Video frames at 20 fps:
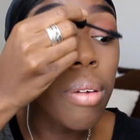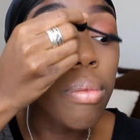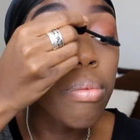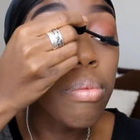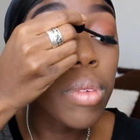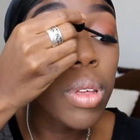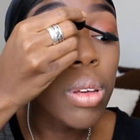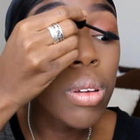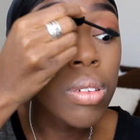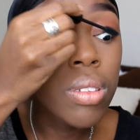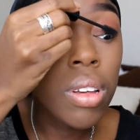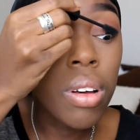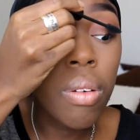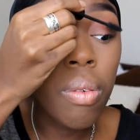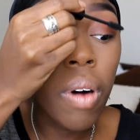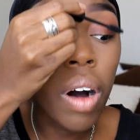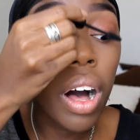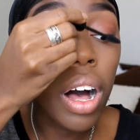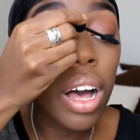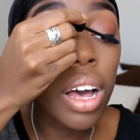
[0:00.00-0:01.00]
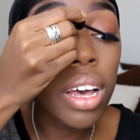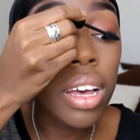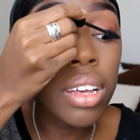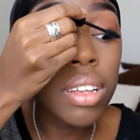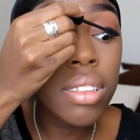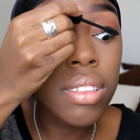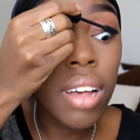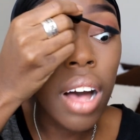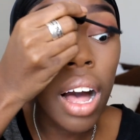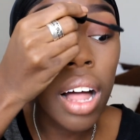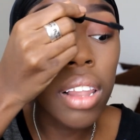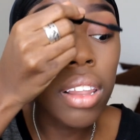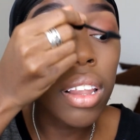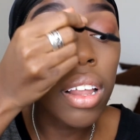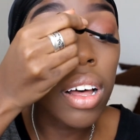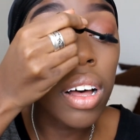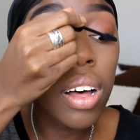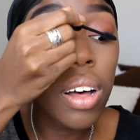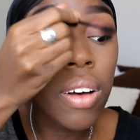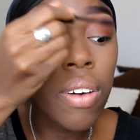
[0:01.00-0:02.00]
Music wise, I
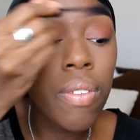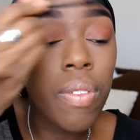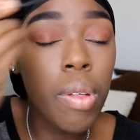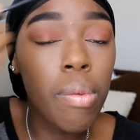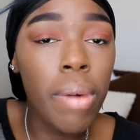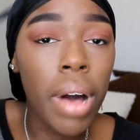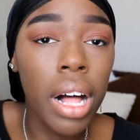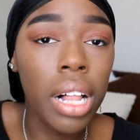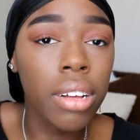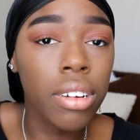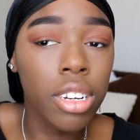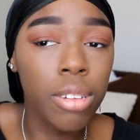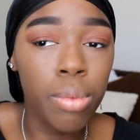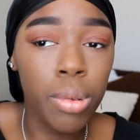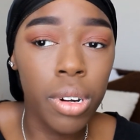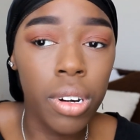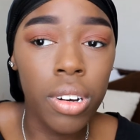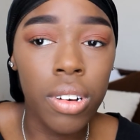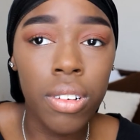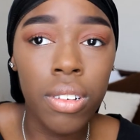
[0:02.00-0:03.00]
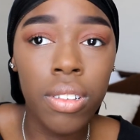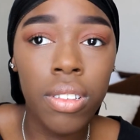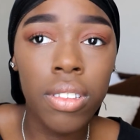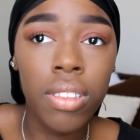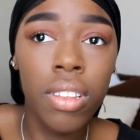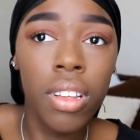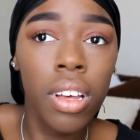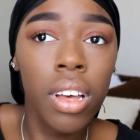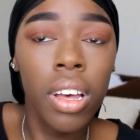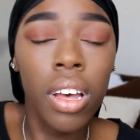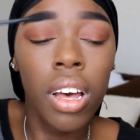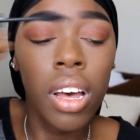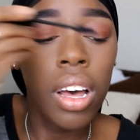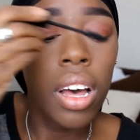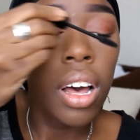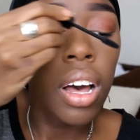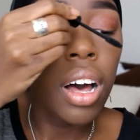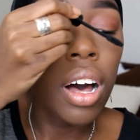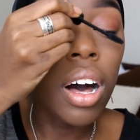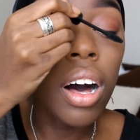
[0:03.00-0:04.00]
love the Mallory Bros.
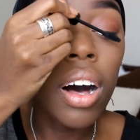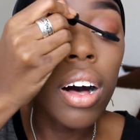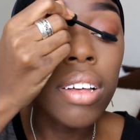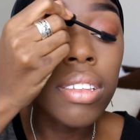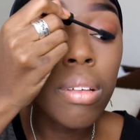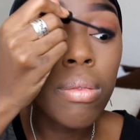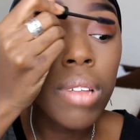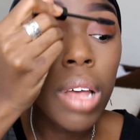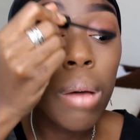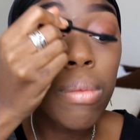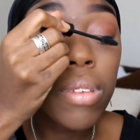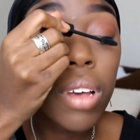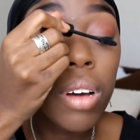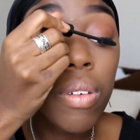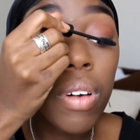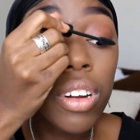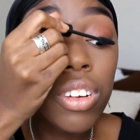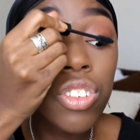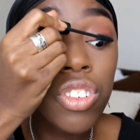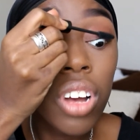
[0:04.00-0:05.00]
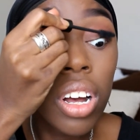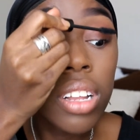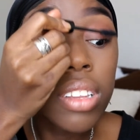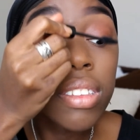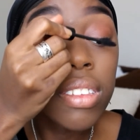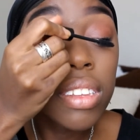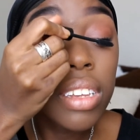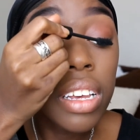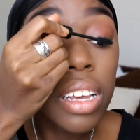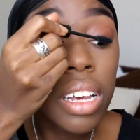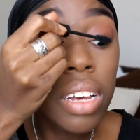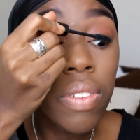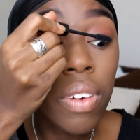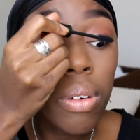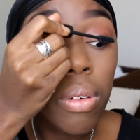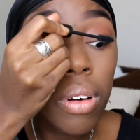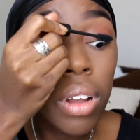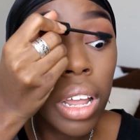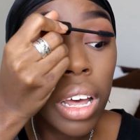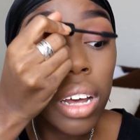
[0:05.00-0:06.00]
Sometimes I watch Shanti if I
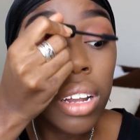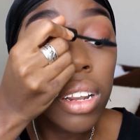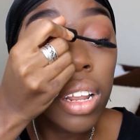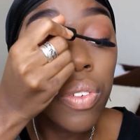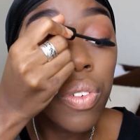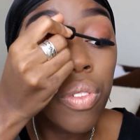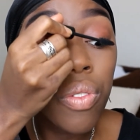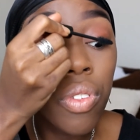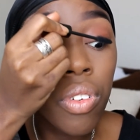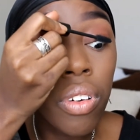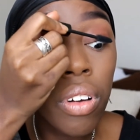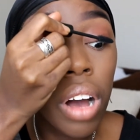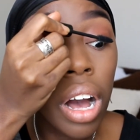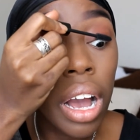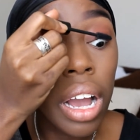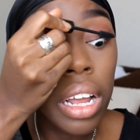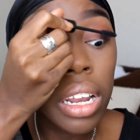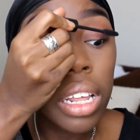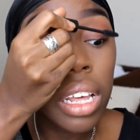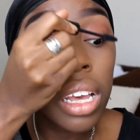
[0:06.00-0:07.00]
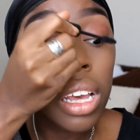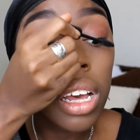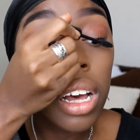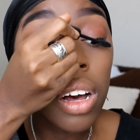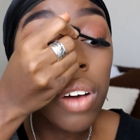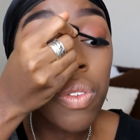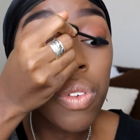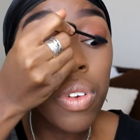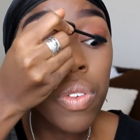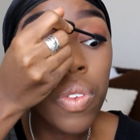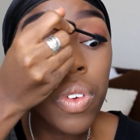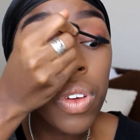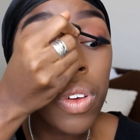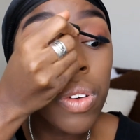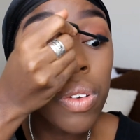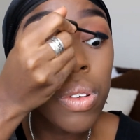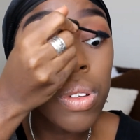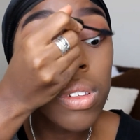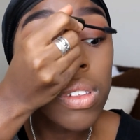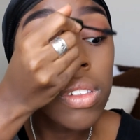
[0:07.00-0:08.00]
want like a different variety of
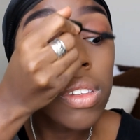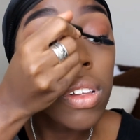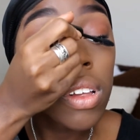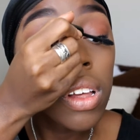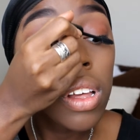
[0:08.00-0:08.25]
reviews.